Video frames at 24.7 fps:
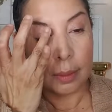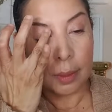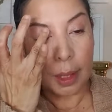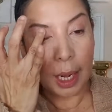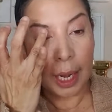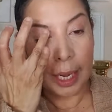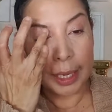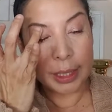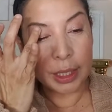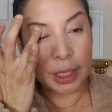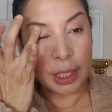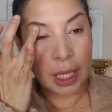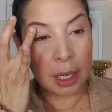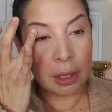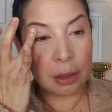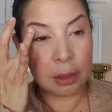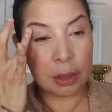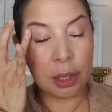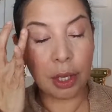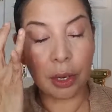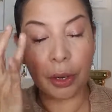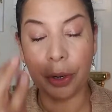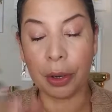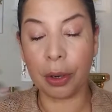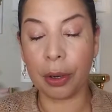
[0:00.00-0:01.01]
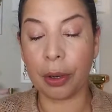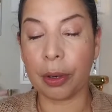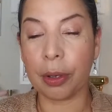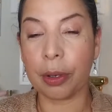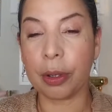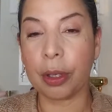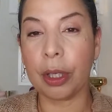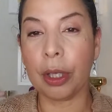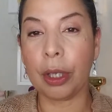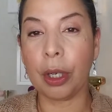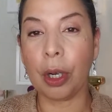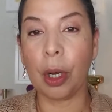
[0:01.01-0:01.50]
eyeshadows that are,
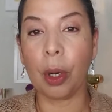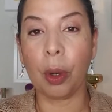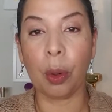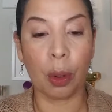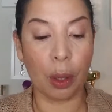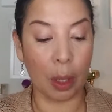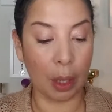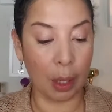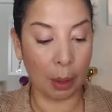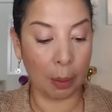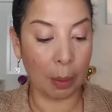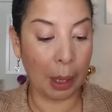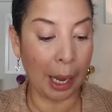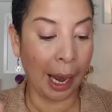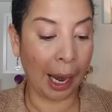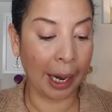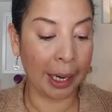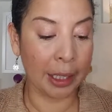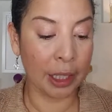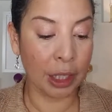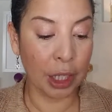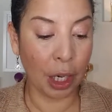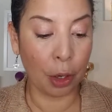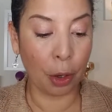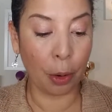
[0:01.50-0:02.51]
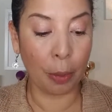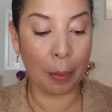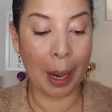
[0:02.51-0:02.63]
you know, eyeshadow